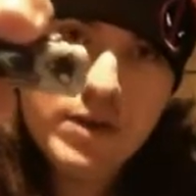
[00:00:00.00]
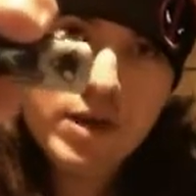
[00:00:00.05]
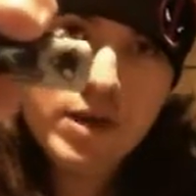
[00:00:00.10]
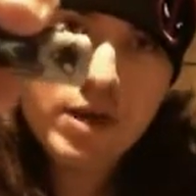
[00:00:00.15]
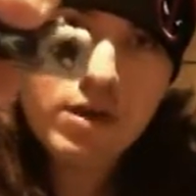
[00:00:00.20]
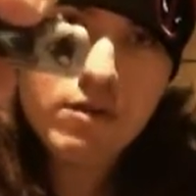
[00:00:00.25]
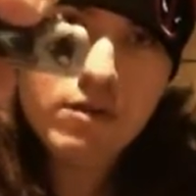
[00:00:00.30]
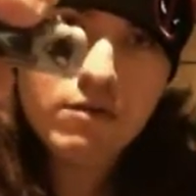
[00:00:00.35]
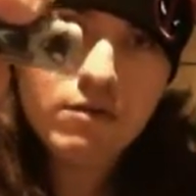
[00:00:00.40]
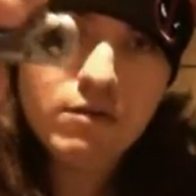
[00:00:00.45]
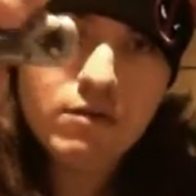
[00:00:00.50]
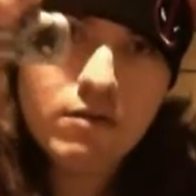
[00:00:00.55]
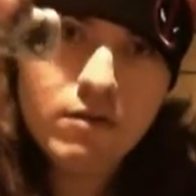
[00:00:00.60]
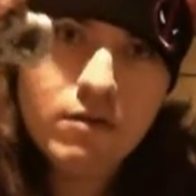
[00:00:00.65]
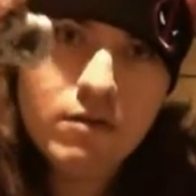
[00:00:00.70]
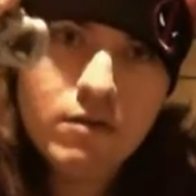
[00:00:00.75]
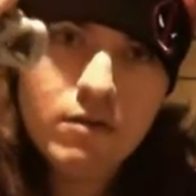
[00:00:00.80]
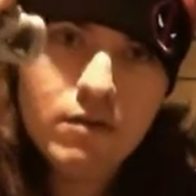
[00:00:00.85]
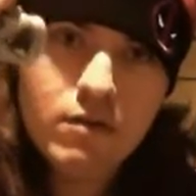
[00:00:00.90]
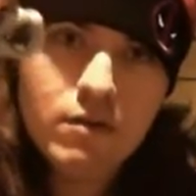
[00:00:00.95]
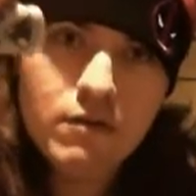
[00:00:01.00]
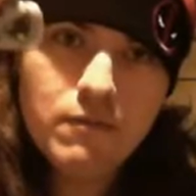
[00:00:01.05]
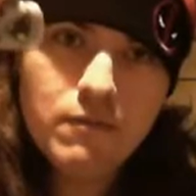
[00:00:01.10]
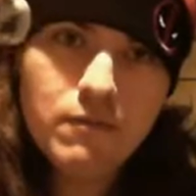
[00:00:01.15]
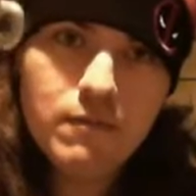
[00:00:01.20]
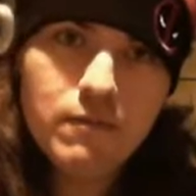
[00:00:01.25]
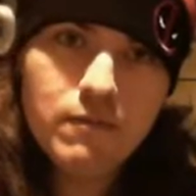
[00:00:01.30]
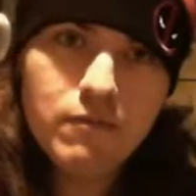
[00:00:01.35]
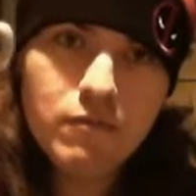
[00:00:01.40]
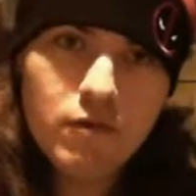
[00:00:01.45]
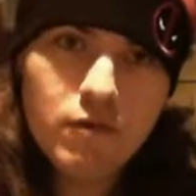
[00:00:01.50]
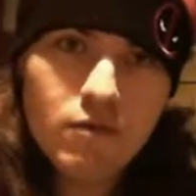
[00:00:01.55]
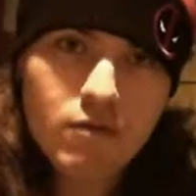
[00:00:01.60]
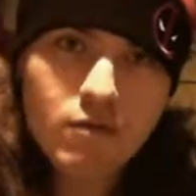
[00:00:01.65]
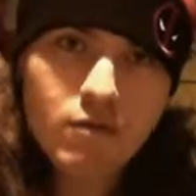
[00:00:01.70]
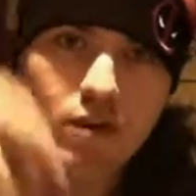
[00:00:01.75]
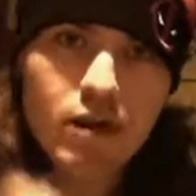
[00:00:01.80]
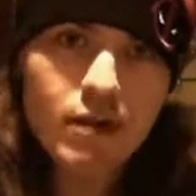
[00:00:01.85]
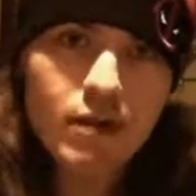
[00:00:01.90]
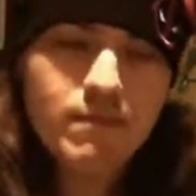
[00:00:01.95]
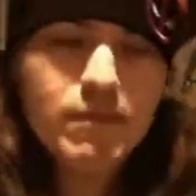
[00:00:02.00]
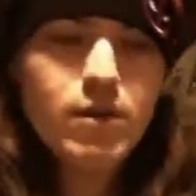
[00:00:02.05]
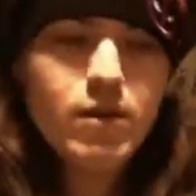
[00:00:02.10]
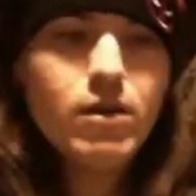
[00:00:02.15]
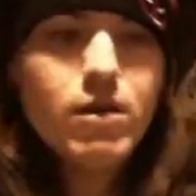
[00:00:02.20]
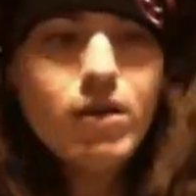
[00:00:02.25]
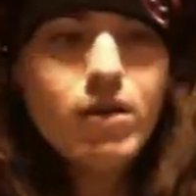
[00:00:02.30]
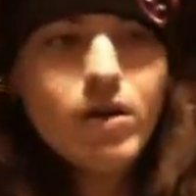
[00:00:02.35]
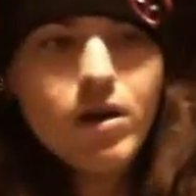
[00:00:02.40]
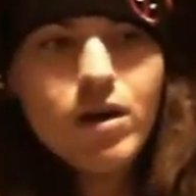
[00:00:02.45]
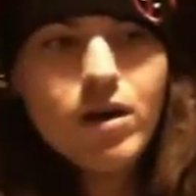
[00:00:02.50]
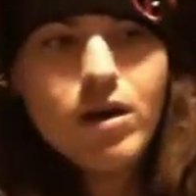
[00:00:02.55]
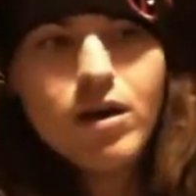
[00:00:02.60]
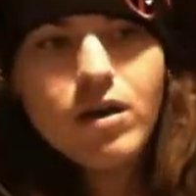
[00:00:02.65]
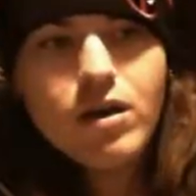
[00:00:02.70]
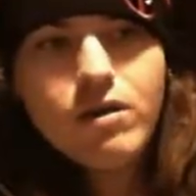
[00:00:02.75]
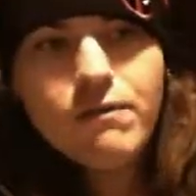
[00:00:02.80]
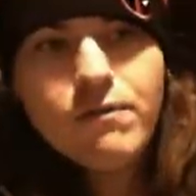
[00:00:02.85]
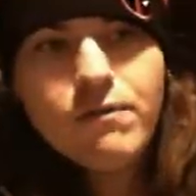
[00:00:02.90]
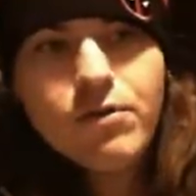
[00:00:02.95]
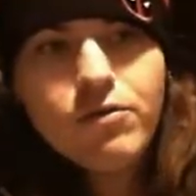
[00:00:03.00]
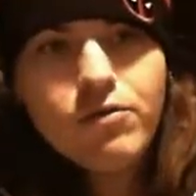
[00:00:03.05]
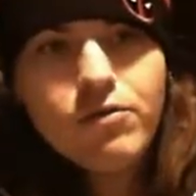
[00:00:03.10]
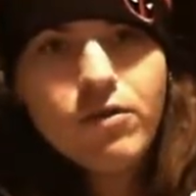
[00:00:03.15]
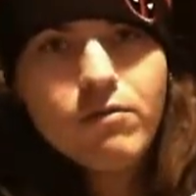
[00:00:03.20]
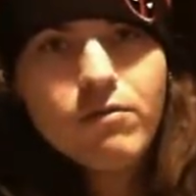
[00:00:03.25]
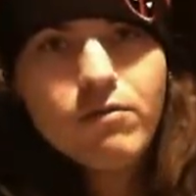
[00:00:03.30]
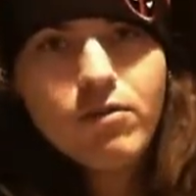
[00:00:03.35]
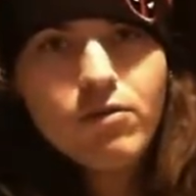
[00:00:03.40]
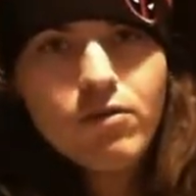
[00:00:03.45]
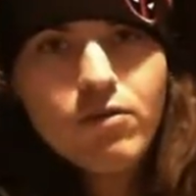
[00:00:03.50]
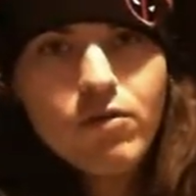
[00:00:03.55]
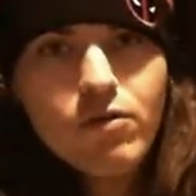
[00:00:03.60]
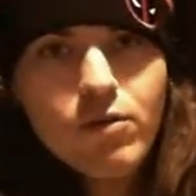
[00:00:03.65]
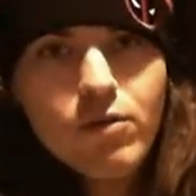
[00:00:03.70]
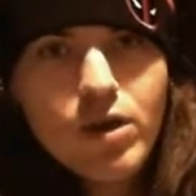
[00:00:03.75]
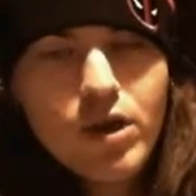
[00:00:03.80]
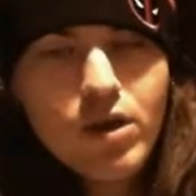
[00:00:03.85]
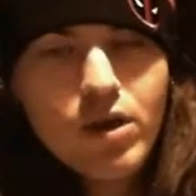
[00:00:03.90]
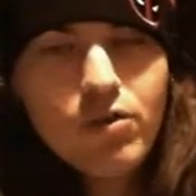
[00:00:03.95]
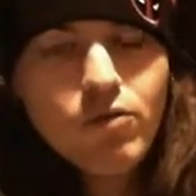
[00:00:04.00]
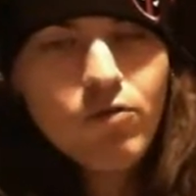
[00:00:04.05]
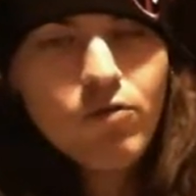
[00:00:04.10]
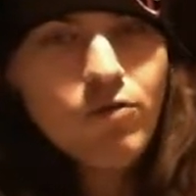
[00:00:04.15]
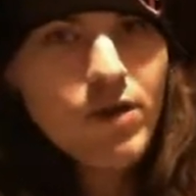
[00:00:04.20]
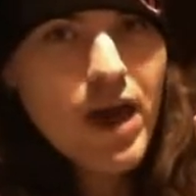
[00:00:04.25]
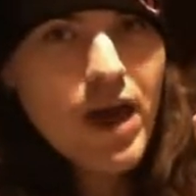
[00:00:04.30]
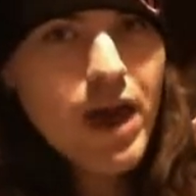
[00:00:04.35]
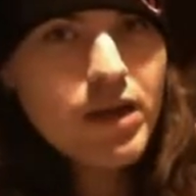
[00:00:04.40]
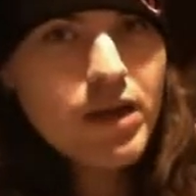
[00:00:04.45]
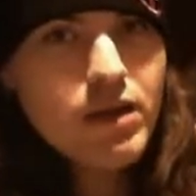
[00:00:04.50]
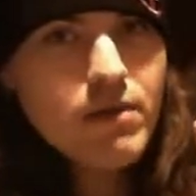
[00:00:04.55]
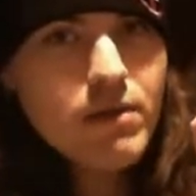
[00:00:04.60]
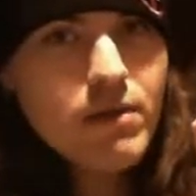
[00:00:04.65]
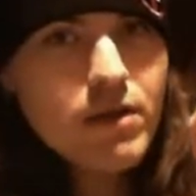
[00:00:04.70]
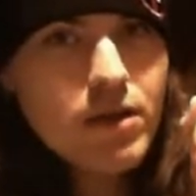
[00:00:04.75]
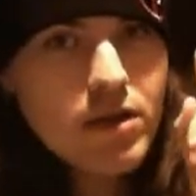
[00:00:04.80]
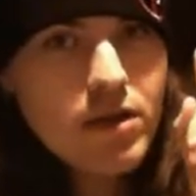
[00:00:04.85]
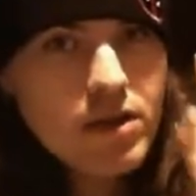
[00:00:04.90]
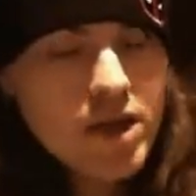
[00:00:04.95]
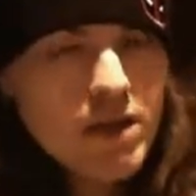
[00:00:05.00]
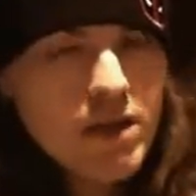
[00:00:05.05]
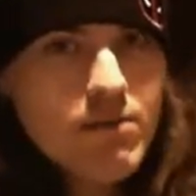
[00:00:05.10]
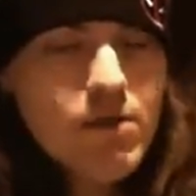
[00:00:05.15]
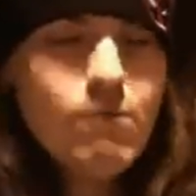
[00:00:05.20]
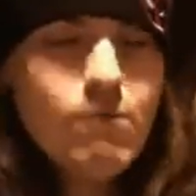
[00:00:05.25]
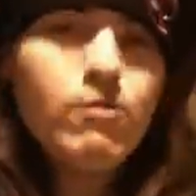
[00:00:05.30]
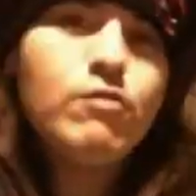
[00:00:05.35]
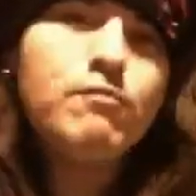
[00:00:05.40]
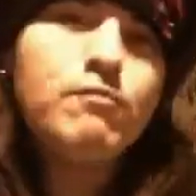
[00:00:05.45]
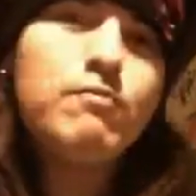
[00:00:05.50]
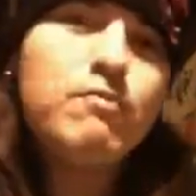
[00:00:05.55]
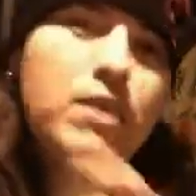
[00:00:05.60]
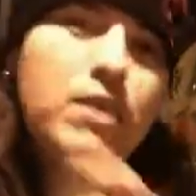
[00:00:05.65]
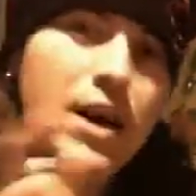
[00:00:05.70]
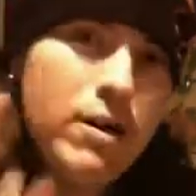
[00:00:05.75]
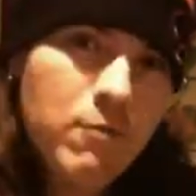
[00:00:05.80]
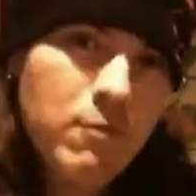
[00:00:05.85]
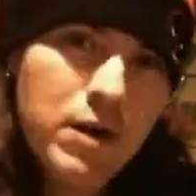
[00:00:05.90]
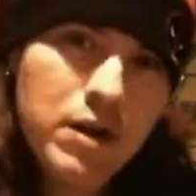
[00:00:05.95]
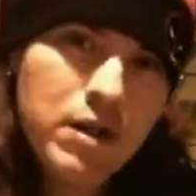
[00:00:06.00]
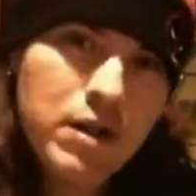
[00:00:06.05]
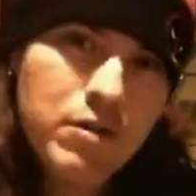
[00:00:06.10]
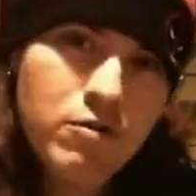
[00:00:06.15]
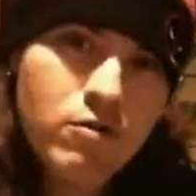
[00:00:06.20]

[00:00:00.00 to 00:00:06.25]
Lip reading: in. Okay. And the first thing you want to do is to activate the gimmick, which, by the way, ladies and